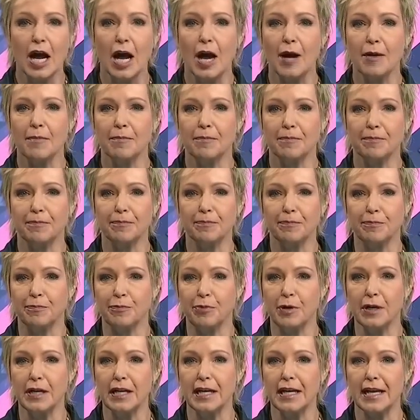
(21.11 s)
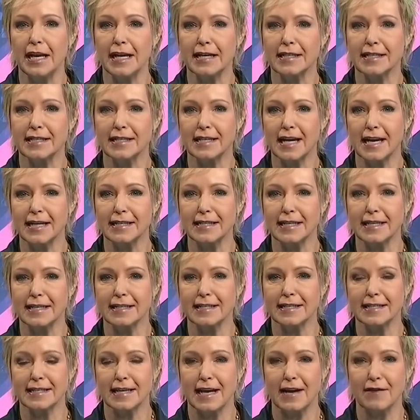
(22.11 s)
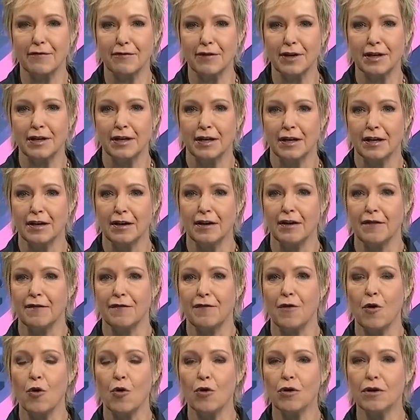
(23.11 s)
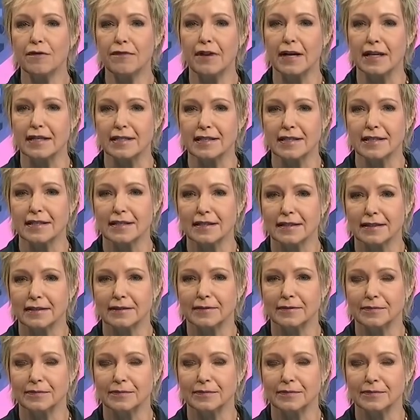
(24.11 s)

a pretty exciting discovery for all of us.